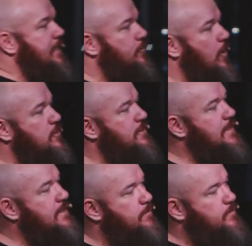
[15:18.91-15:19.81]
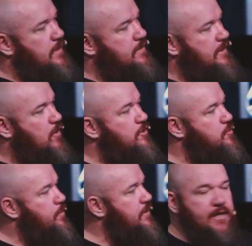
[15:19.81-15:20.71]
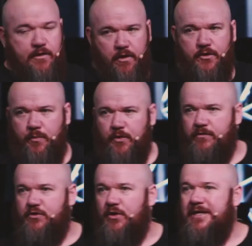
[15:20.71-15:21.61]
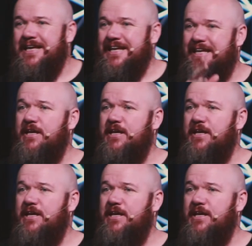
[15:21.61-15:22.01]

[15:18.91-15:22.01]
He wrote in the, in the gospel that he wrote, the book of John,